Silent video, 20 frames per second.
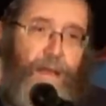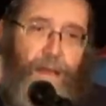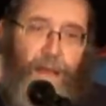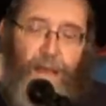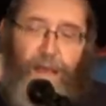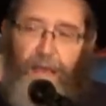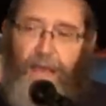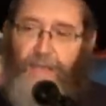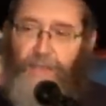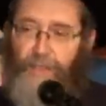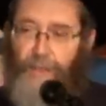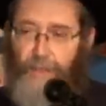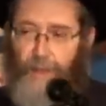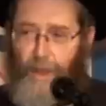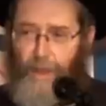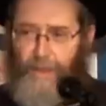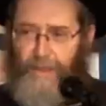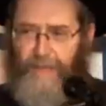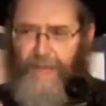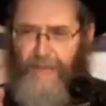As you
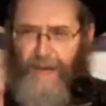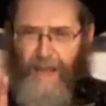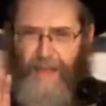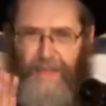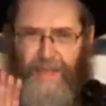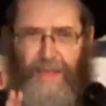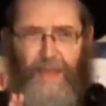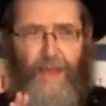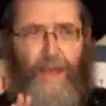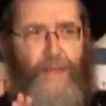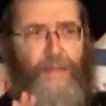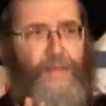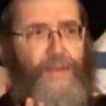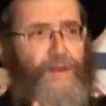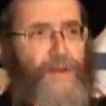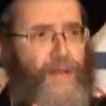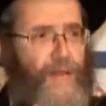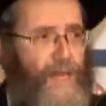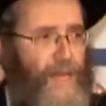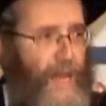know, that I think on
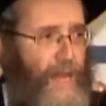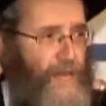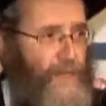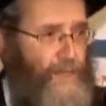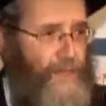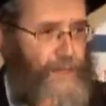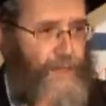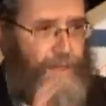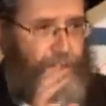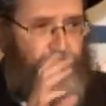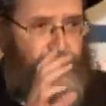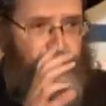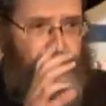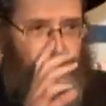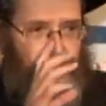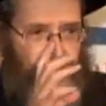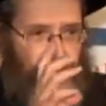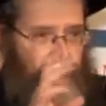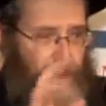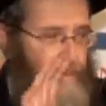three occasions,
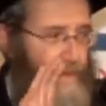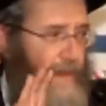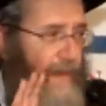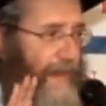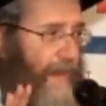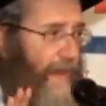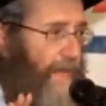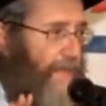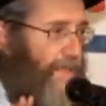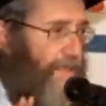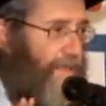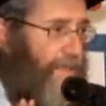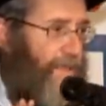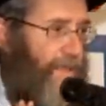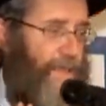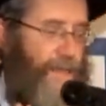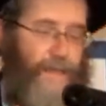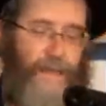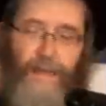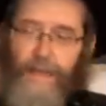the Rebbe asked
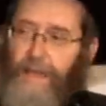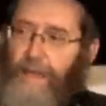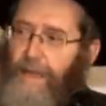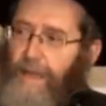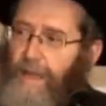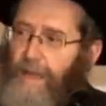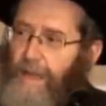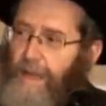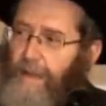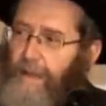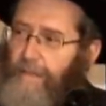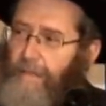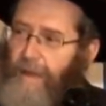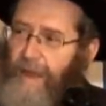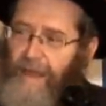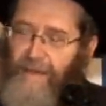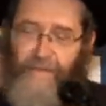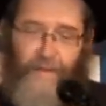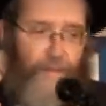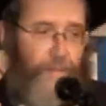by
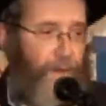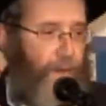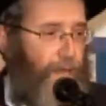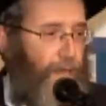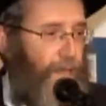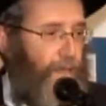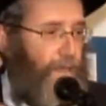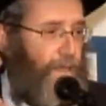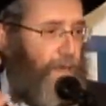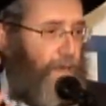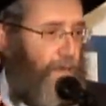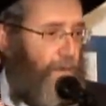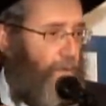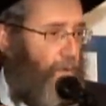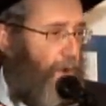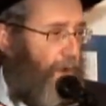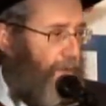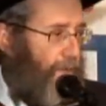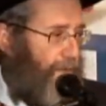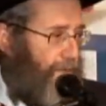a Verbrengen that he
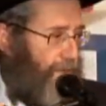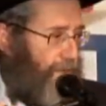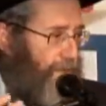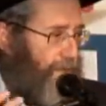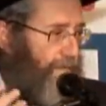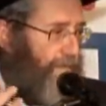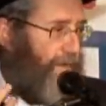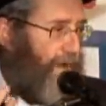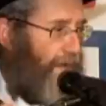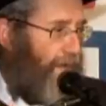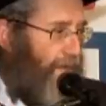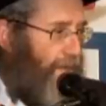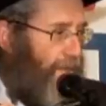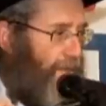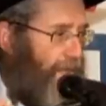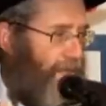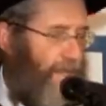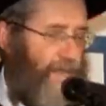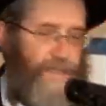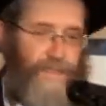wants
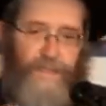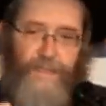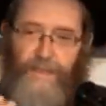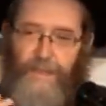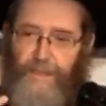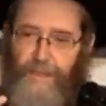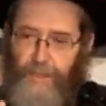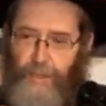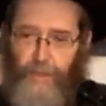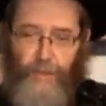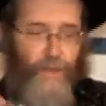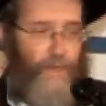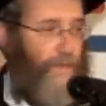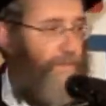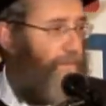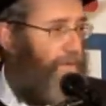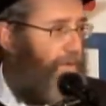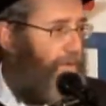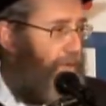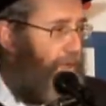volunteers, Shluchim,
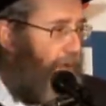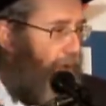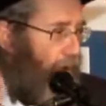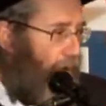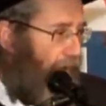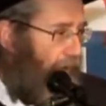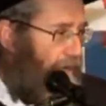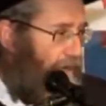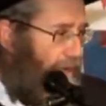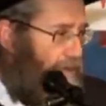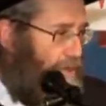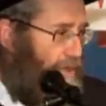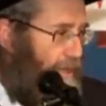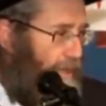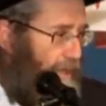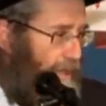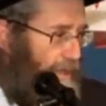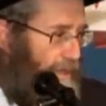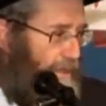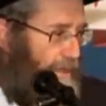to go out on
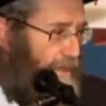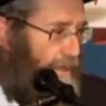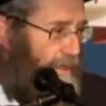Shliches.